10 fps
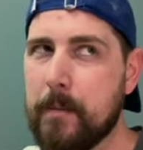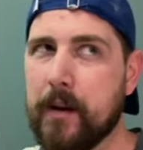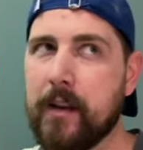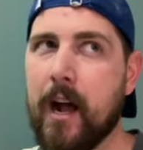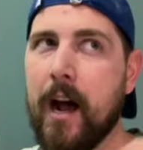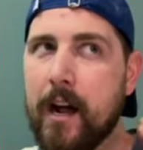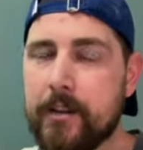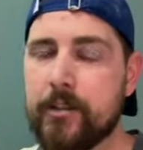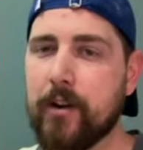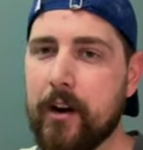But
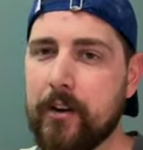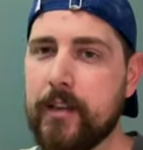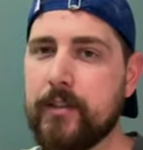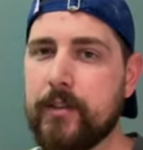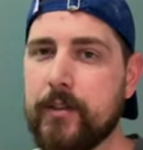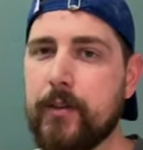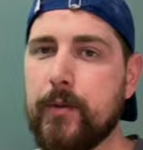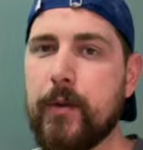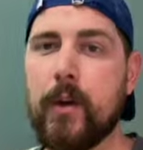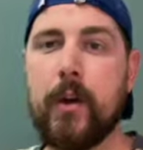contrary
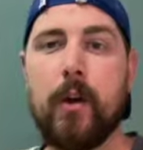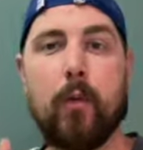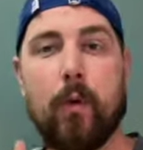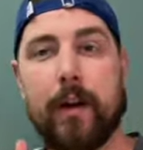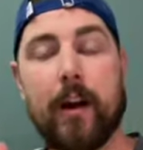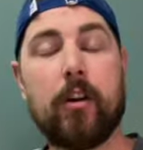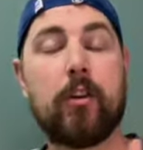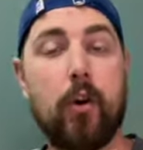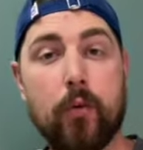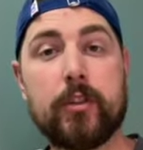to what our
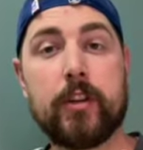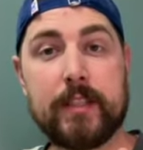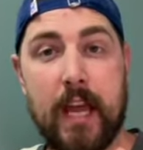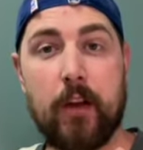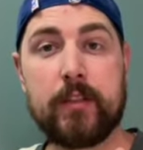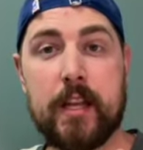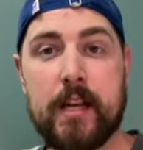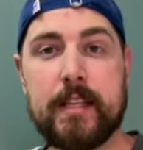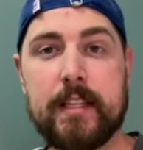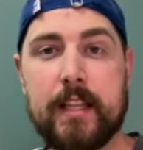culture tells
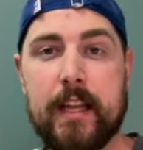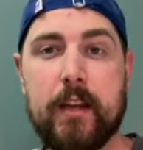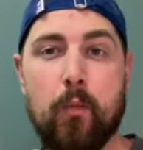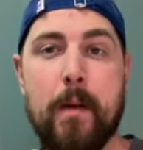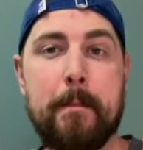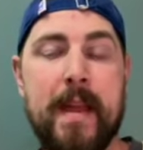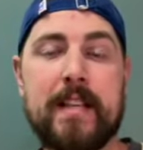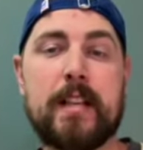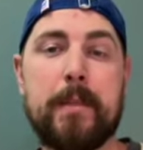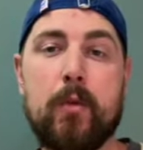us, like, what
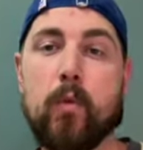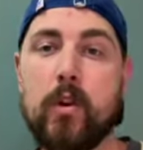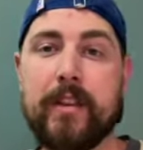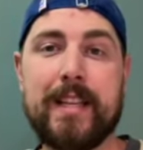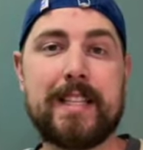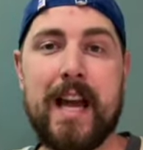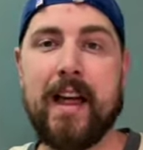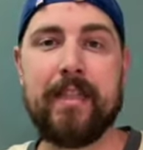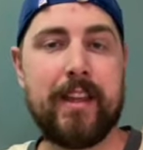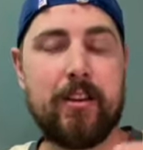makes somebody worthy is
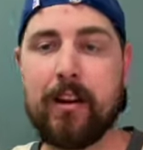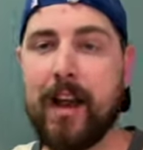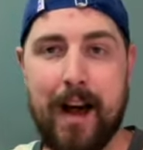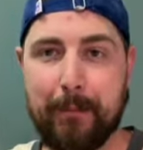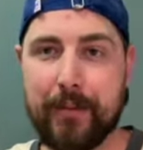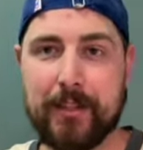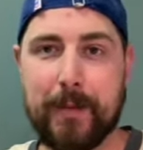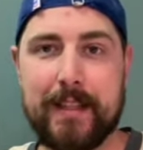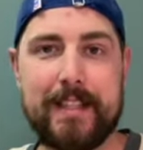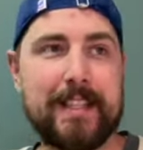not their
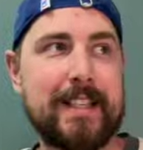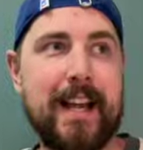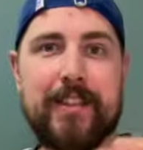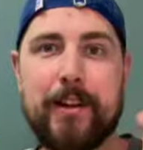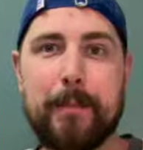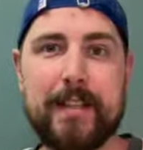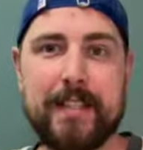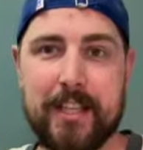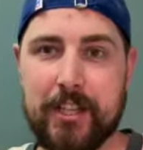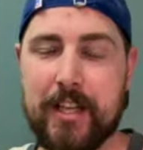accomplishments, it's not their
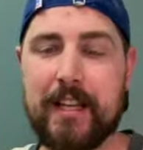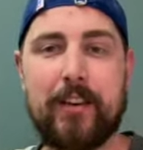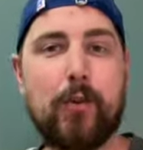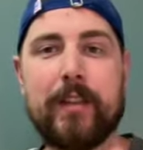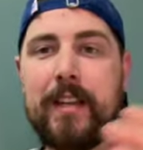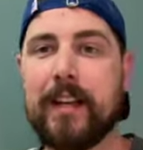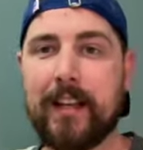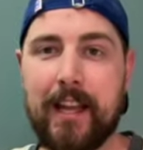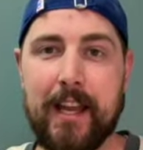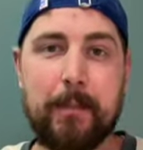position or the
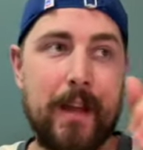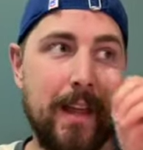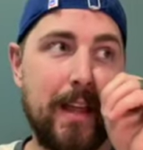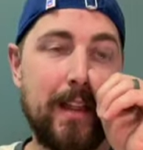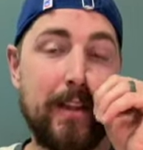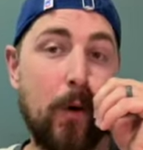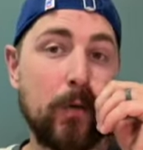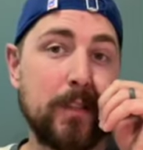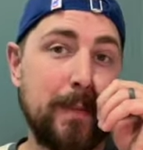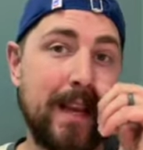acclaim. The
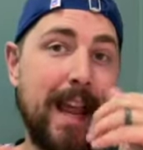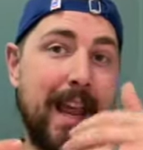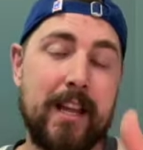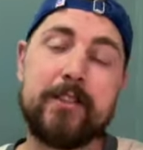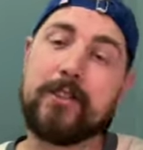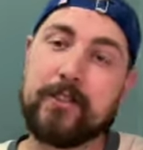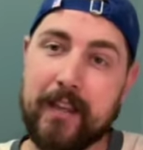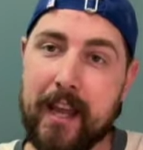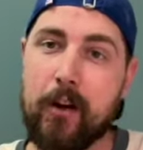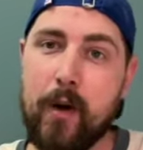ultimate answer to
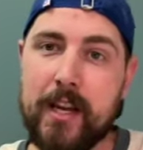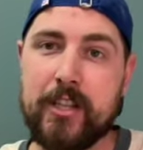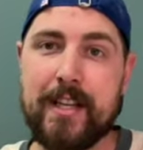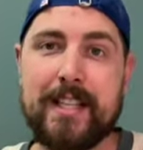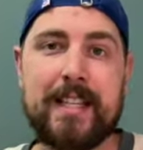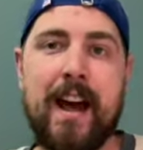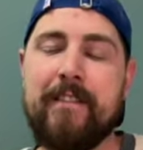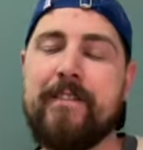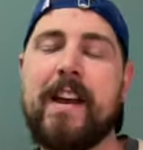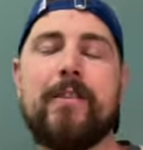that question is
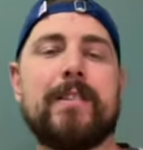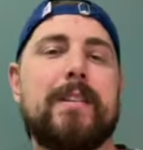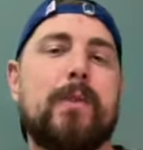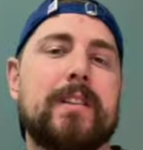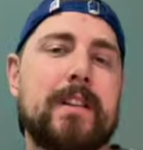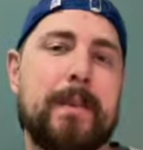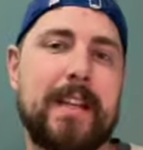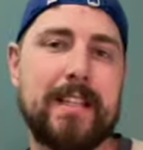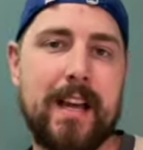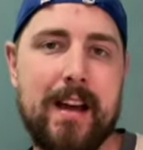not found in what
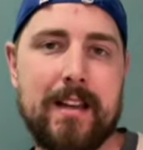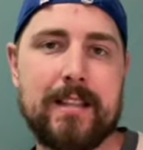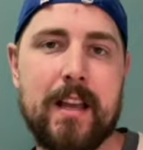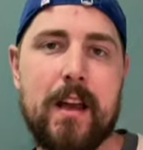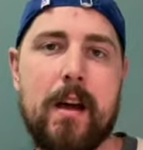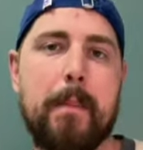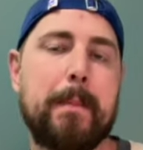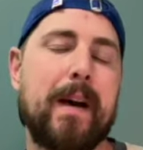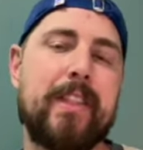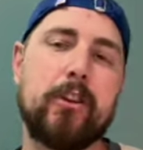somebody does, but
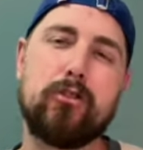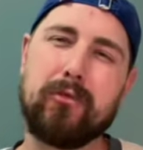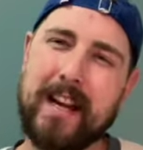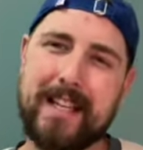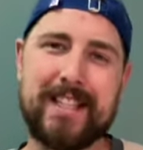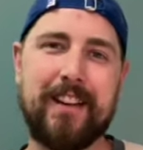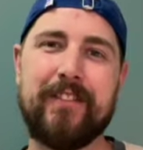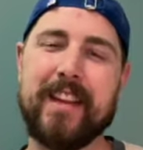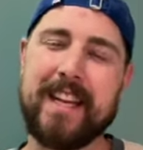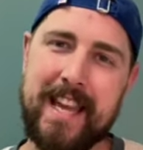by the grace of
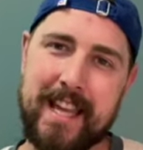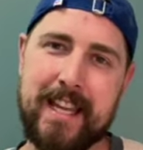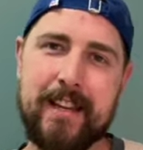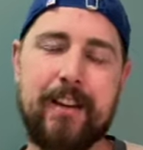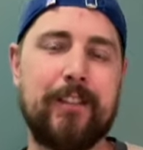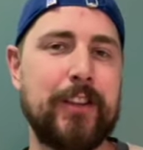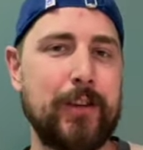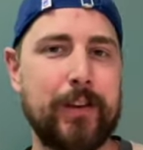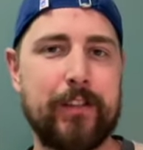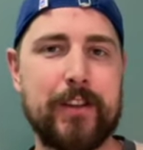the King of the
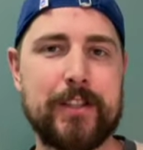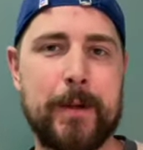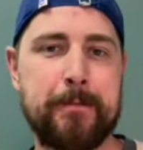universe.